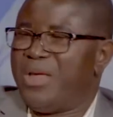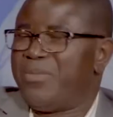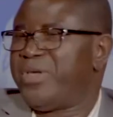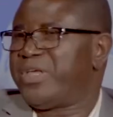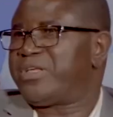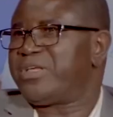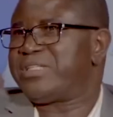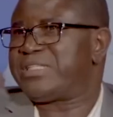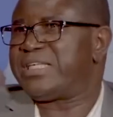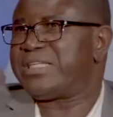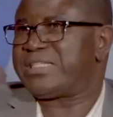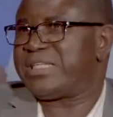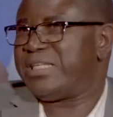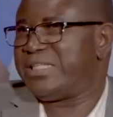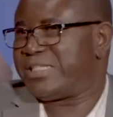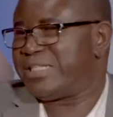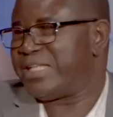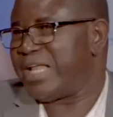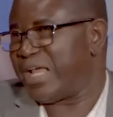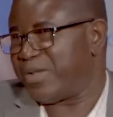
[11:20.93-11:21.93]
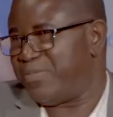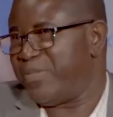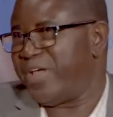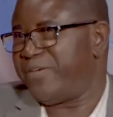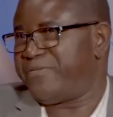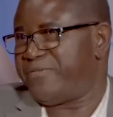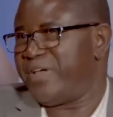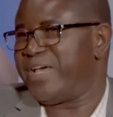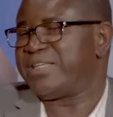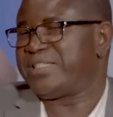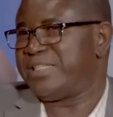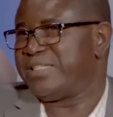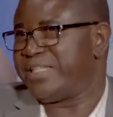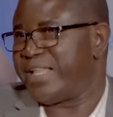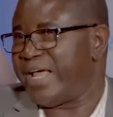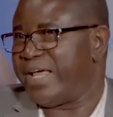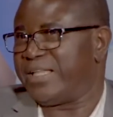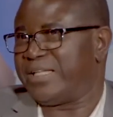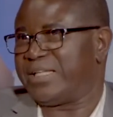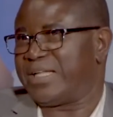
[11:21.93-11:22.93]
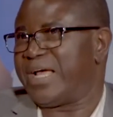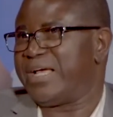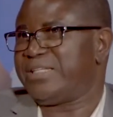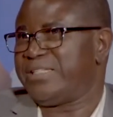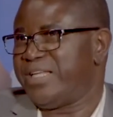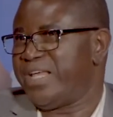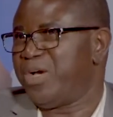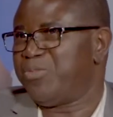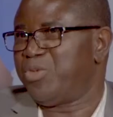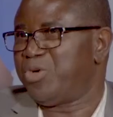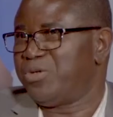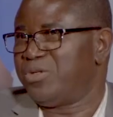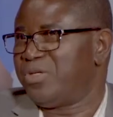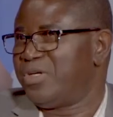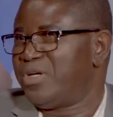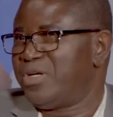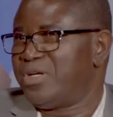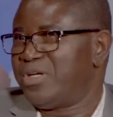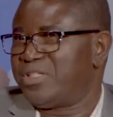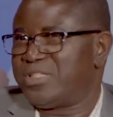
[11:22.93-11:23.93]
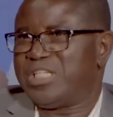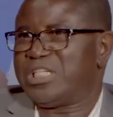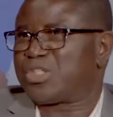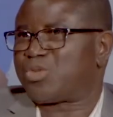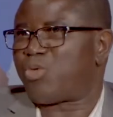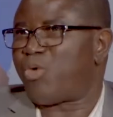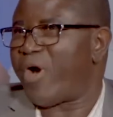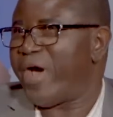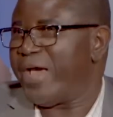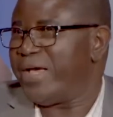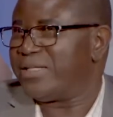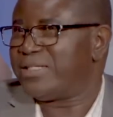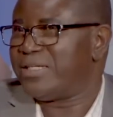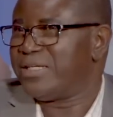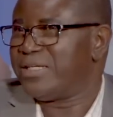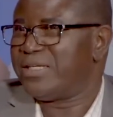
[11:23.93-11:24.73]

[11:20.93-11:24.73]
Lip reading: It's like my fiancée then, right? Yebo, she's quiet.